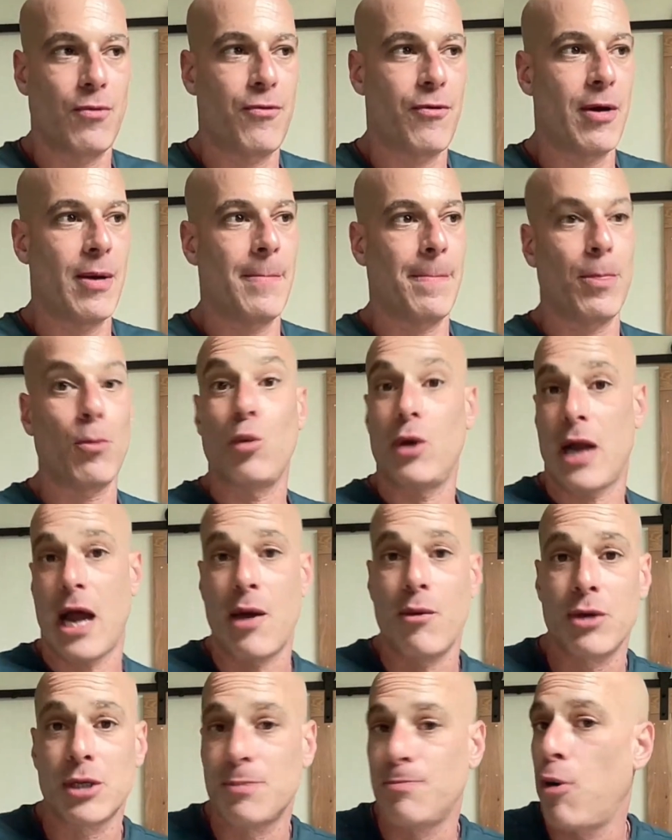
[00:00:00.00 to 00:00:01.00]
from when I
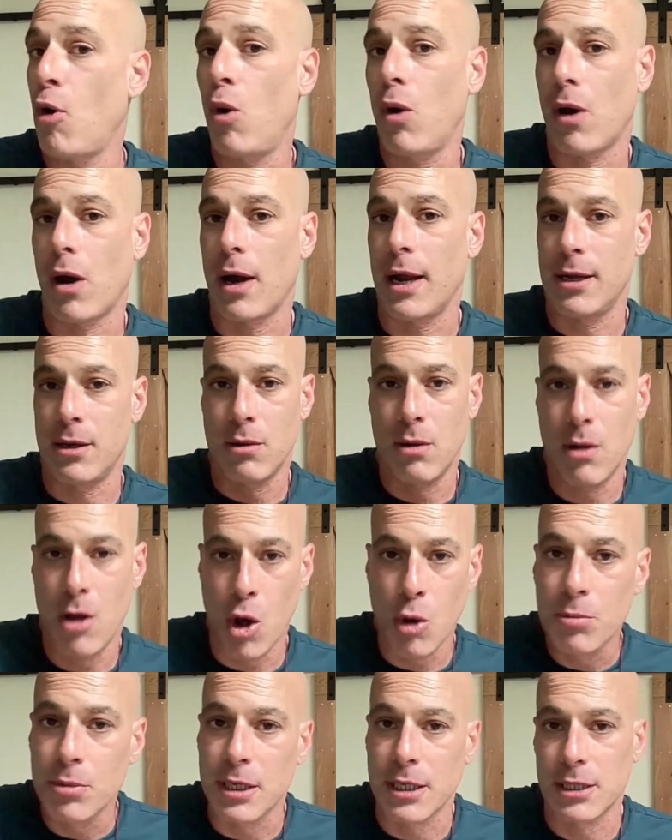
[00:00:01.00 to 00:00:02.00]
was poor and
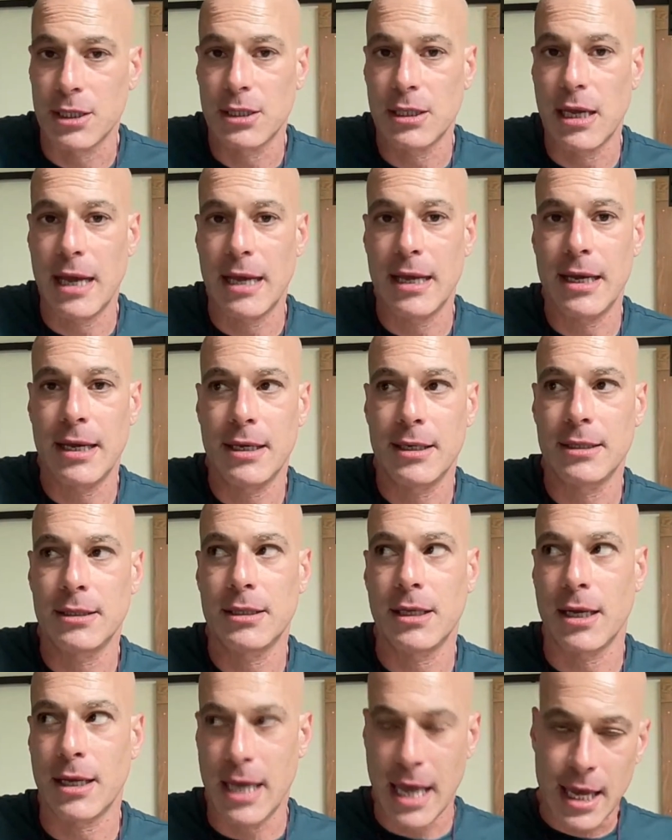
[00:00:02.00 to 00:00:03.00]
homeless
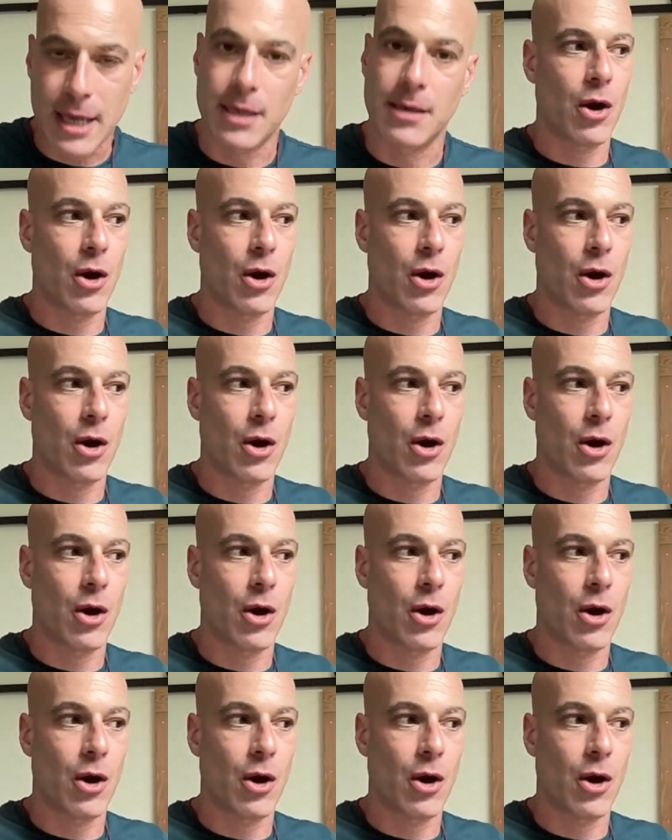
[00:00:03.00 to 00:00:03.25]
as a kid,